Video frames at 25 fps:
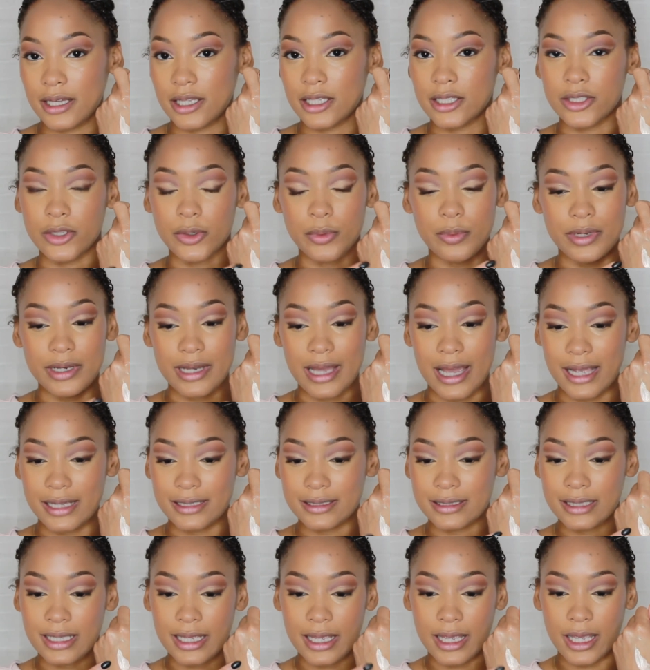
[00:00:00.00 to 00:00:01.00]

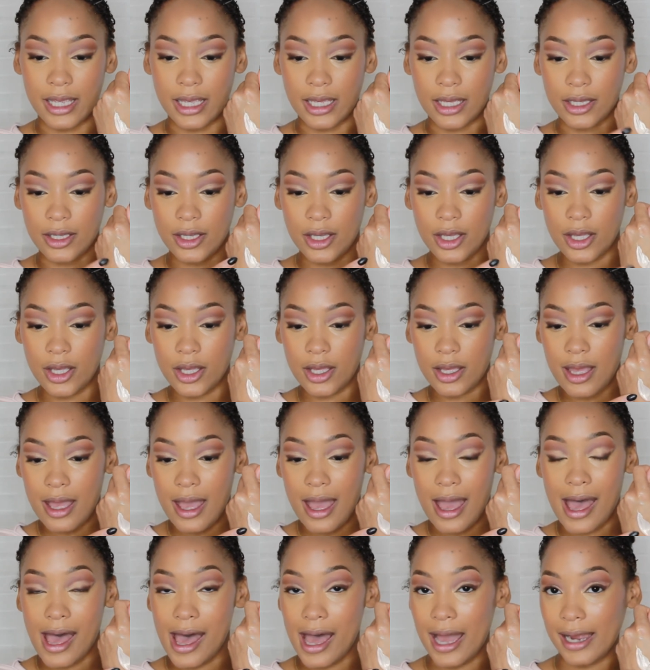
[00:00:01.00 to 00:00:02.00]
illuminizing
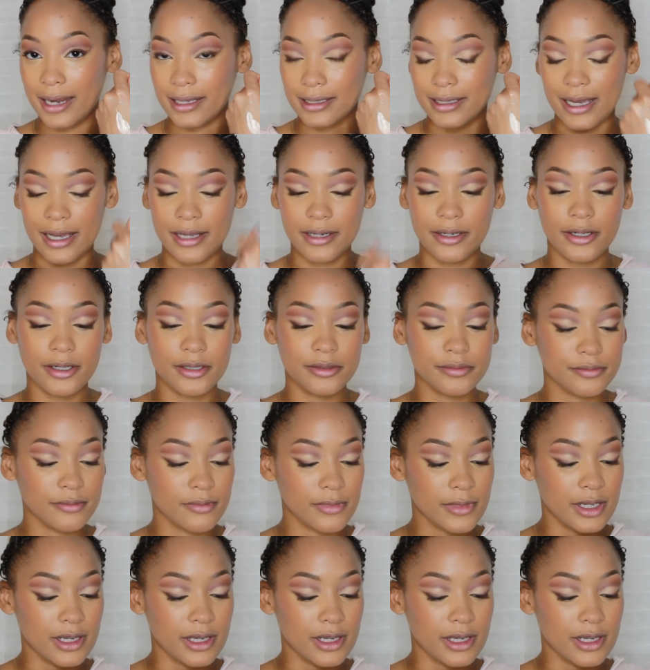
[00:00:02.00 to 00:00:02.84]
highlighter.